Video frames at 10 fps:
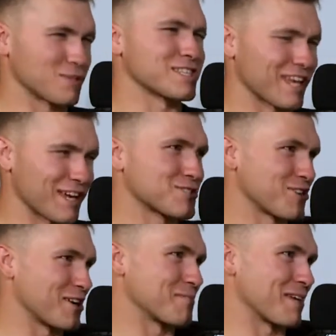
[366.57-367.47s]
just like
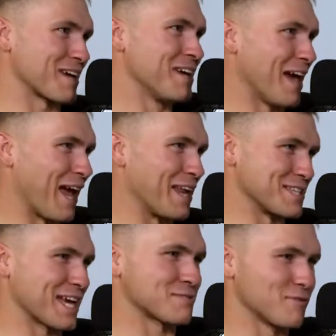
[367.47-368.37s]
straight up like 80s
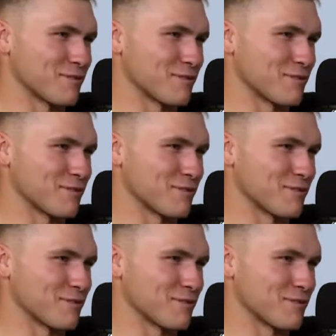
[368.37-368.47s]
action movie,